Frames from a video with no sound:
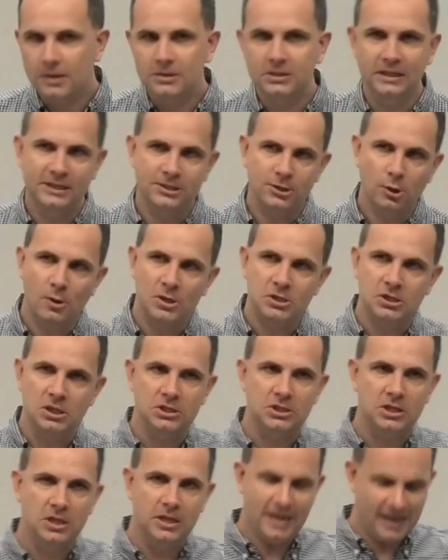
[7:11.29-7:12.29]
See, these are
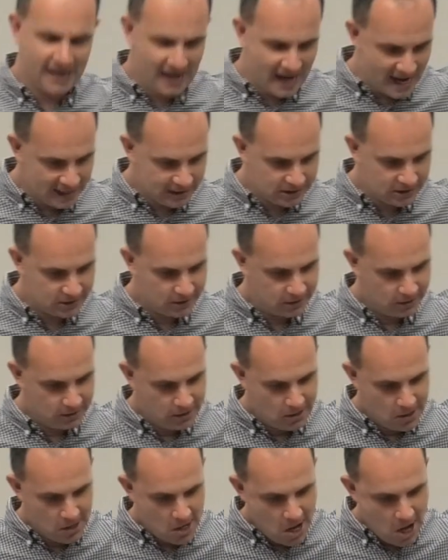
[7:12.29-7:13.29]
questions that they had,
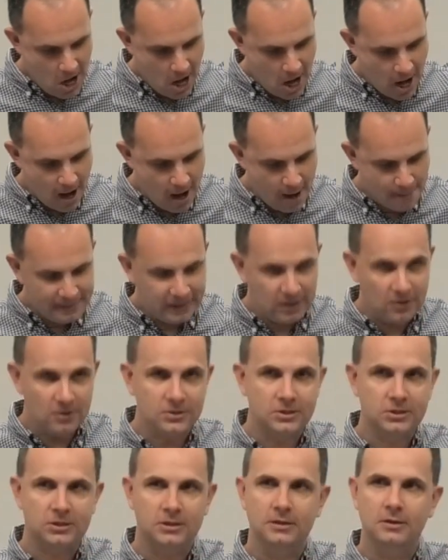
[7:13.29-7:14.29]

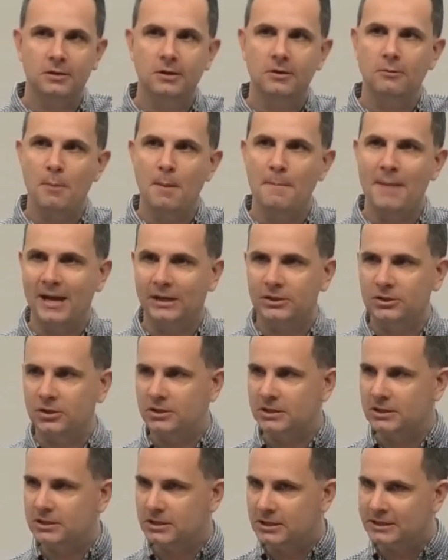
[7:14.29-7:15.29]
because, remember,
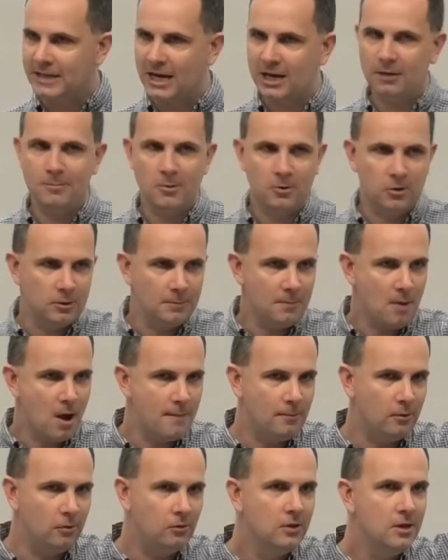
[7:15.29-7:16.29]
Exodus is the second book of the
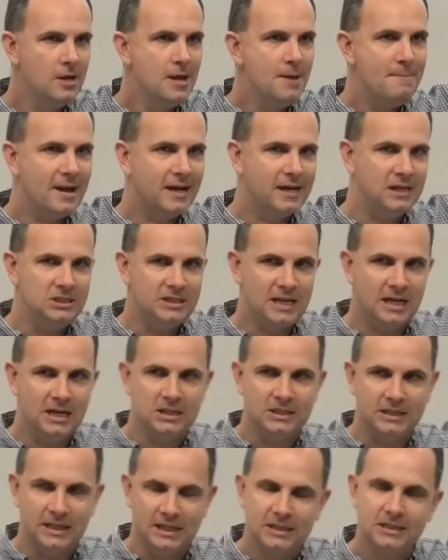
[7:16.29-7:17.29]
Bible. Back in
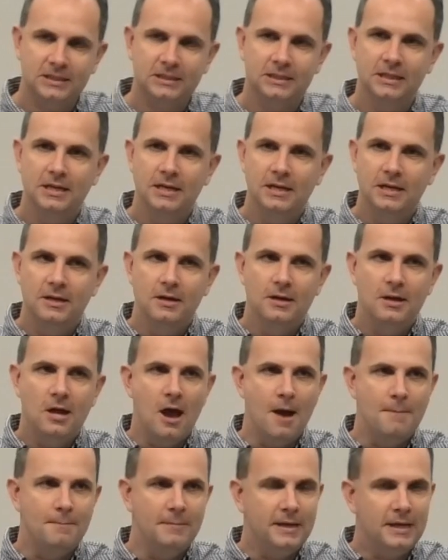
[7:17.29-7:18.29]
Genesis,
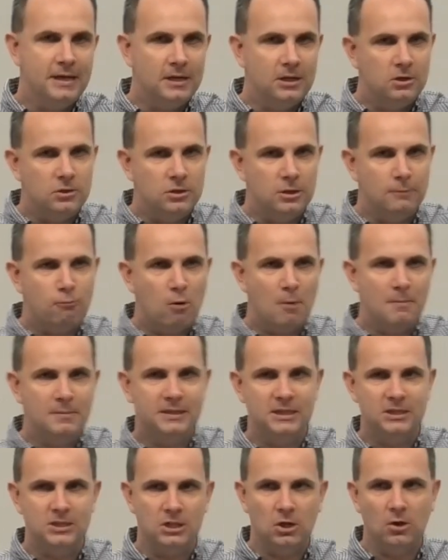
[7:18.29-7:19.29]
the
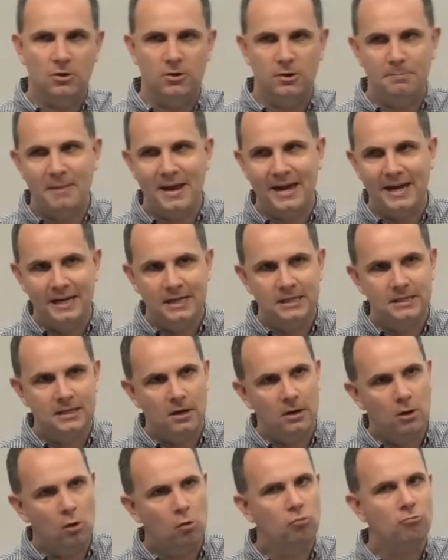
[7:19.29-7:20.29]
promises that God had made,
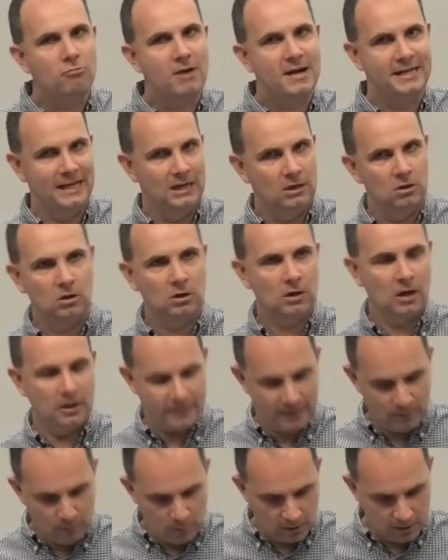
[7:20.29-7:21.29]
already it looked like
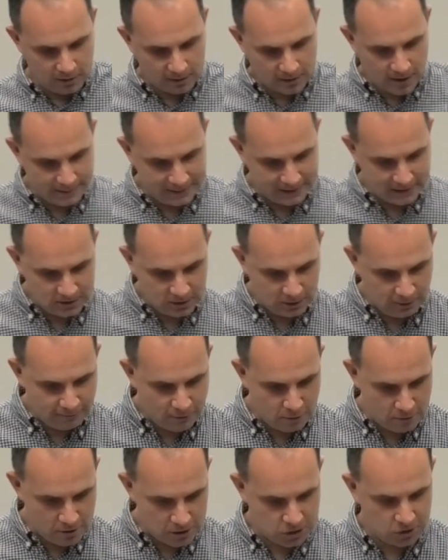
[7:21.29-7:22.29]
they weren't coming to
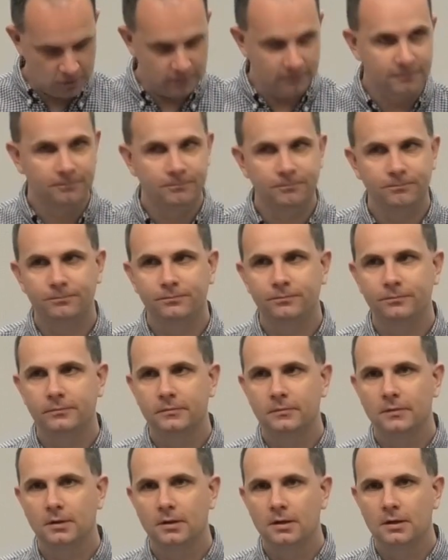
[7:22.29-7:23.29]
fruition.
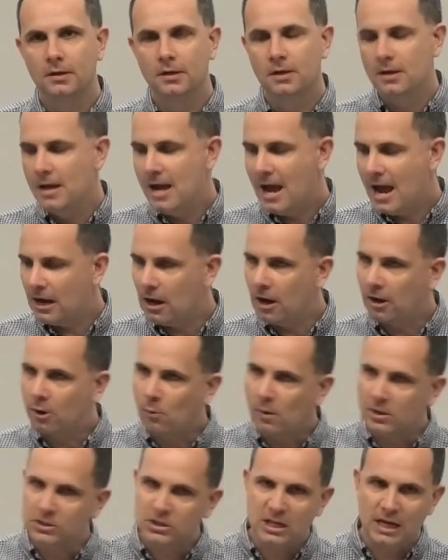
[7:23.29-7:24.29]
And
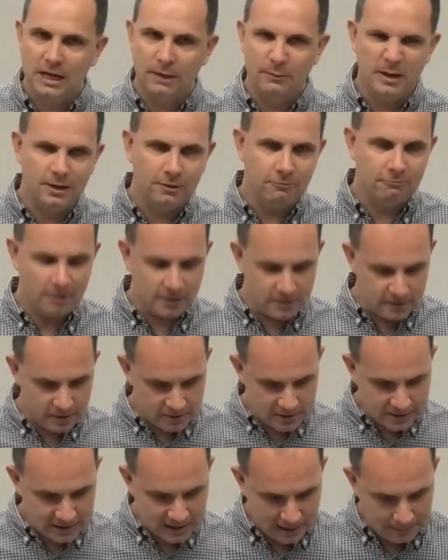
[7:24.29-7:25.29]
likewise today, we can wonder
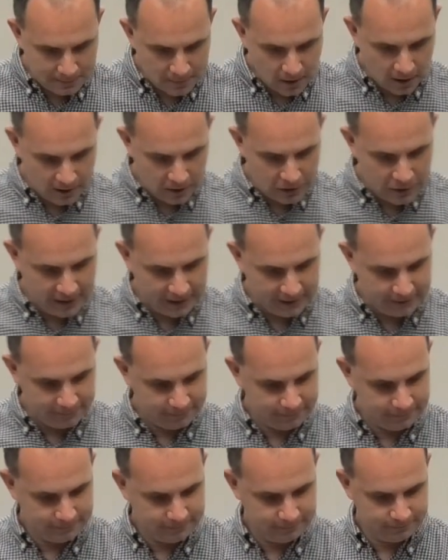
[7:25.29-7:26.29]
the same kind of
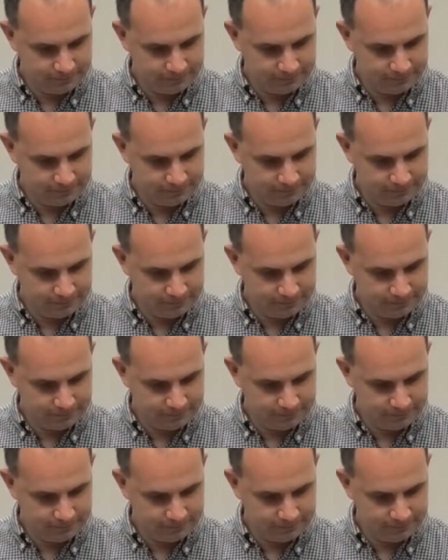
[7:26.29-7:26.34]
thing.